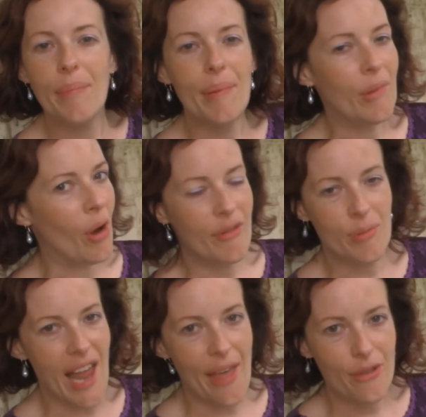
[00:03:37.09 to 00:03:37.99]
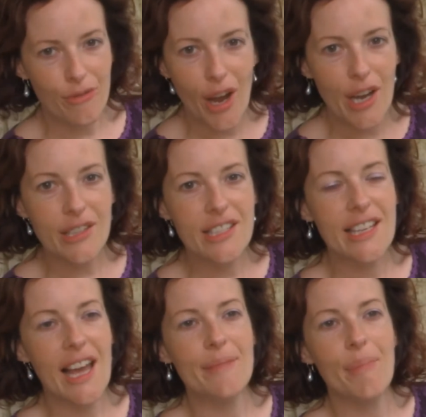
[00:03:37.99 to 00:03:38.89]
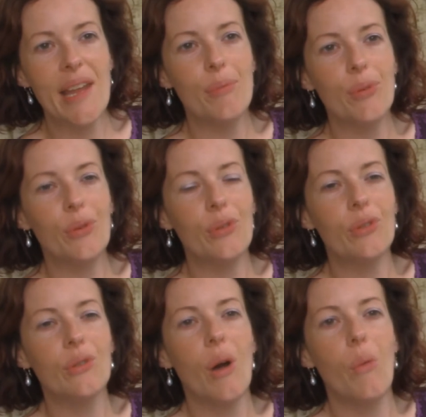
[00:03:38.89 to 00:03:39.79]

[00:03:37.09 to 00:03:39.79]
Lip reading: not everybody had the vote and people